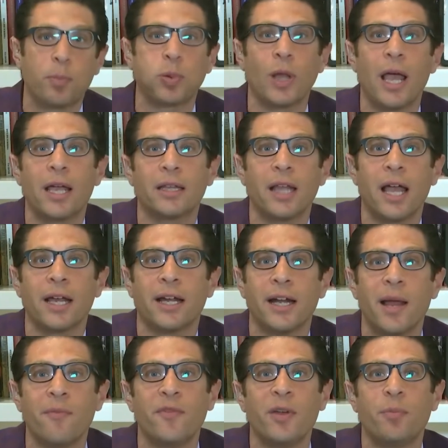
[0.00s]
played like
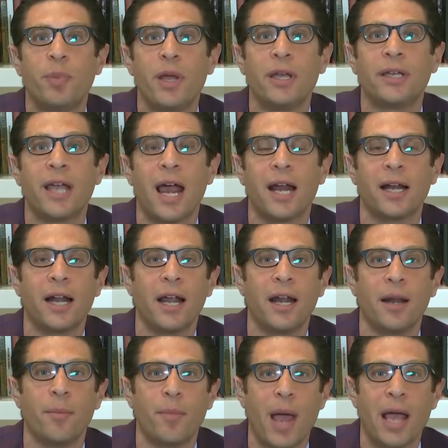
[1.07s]
an MVP
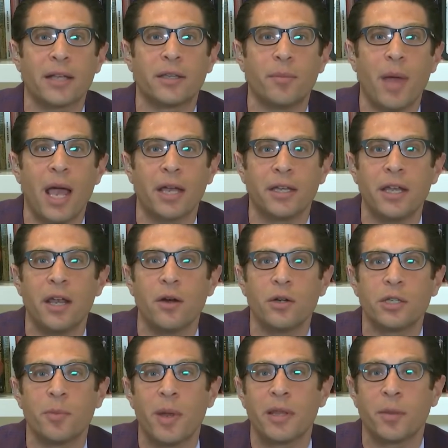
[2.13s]
candidate in back-to-back
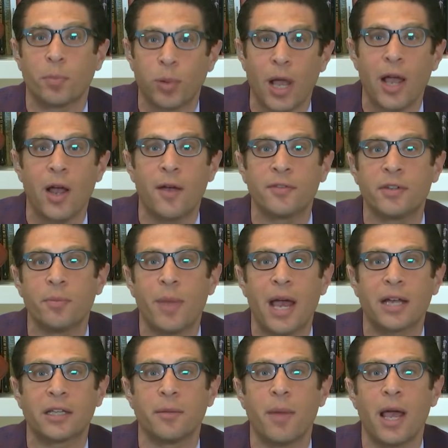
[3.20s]
years and made the playoffs in
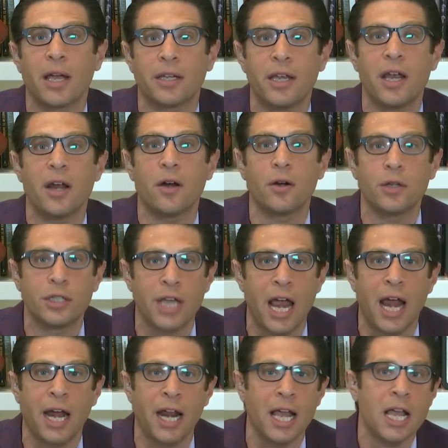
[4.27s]
back-to-back years.
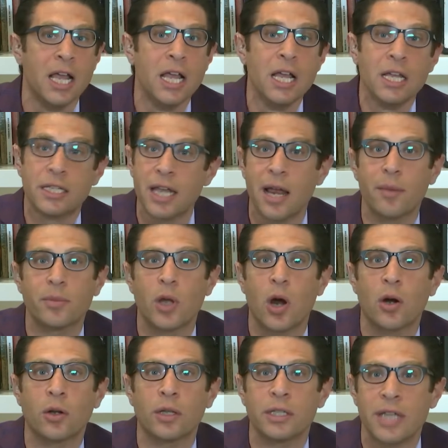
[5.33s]
And Sam
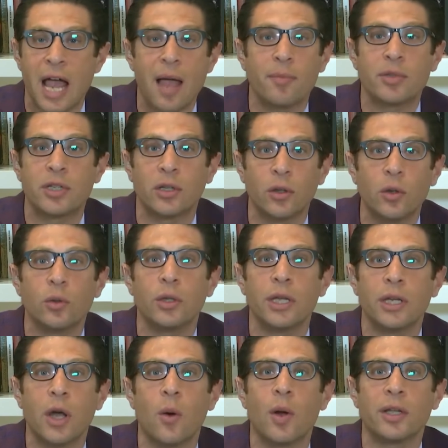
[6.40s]
Darnold is absolutely
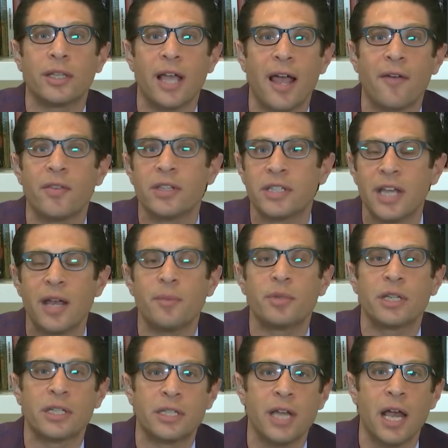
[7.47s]
going to have the same
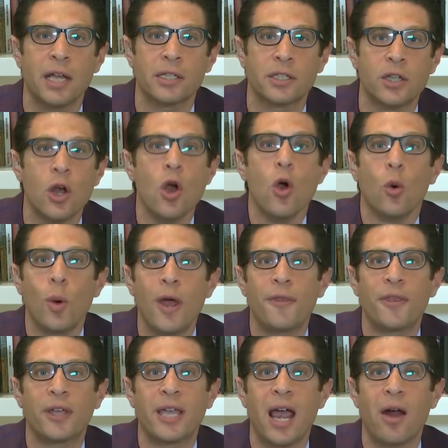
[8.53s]
success
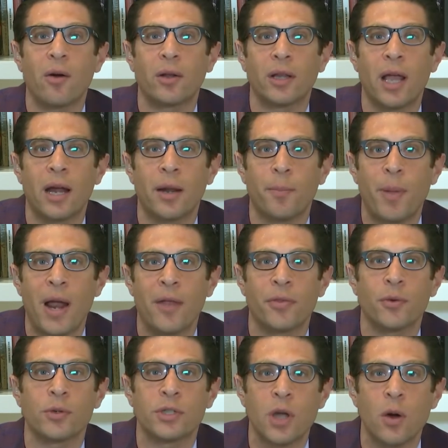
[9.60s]
with the Carolina
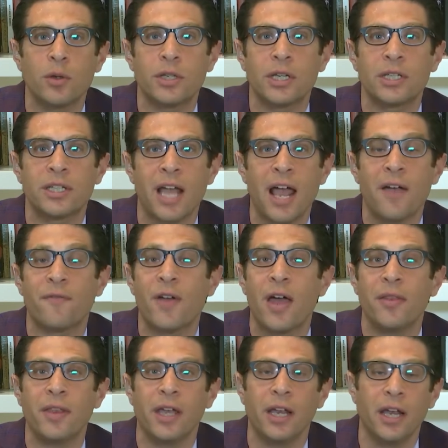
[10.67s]
Panthers coaching staff
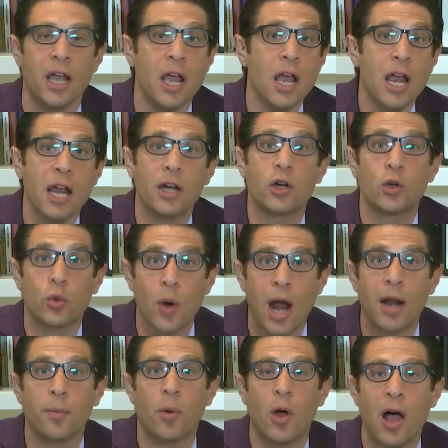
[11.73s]
and the
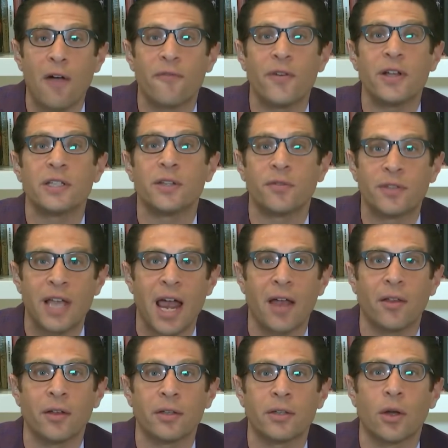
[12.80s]
incredible offensive
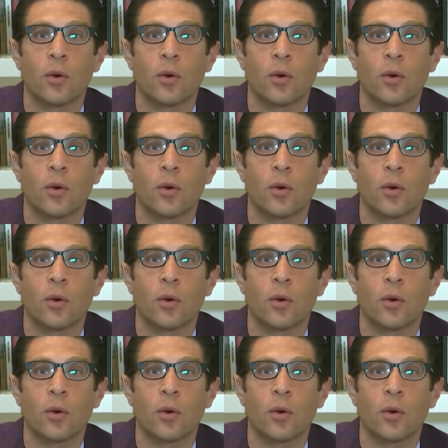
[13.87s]
talent